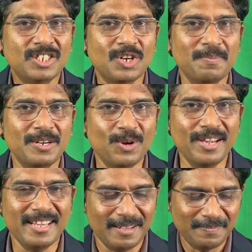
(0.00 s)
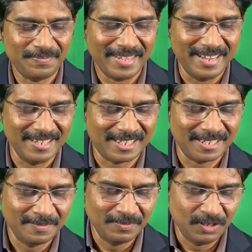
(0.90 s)
he should be doing
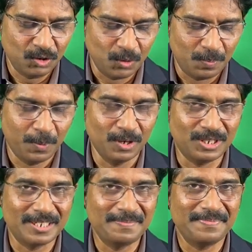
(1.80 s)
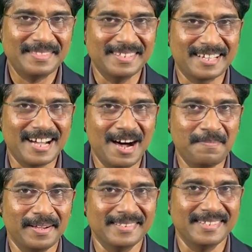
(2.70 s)
is to put the
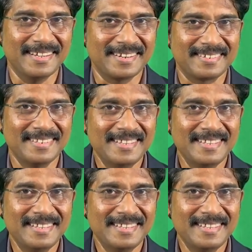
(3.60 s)
comma there.